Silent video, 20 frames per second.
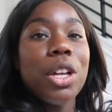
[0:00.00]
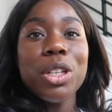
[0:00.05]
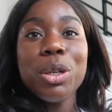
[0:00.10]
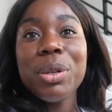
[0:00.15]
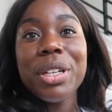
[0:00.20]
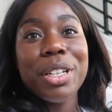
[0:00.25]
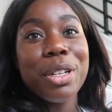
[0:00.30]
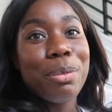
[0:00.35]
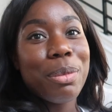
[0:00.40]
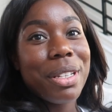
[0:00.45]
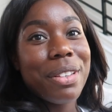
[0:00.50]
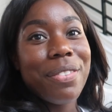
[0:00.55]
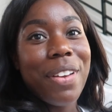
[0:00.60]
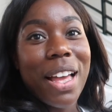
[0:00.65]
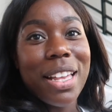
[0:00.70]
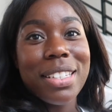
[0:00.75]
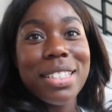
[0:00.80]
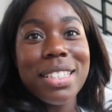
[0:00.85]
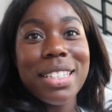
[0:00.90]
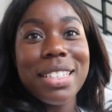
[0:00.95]
all know what intermittent
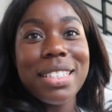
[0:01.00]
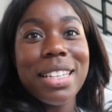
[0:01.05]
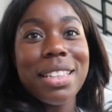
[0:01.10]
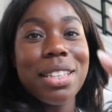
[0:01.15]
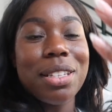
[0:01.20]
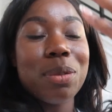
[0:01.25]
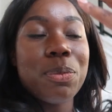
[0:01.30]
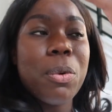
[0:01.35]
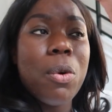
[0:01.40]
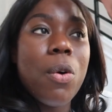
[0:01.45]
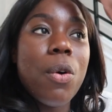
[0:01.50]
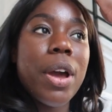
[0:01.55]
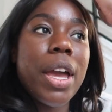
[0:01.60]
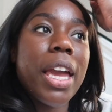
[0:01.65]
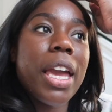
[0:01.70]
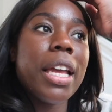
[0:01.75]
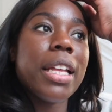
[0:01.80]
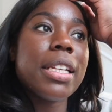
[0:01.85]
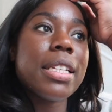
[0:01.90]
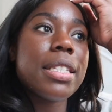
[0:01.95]
fasting is at this point.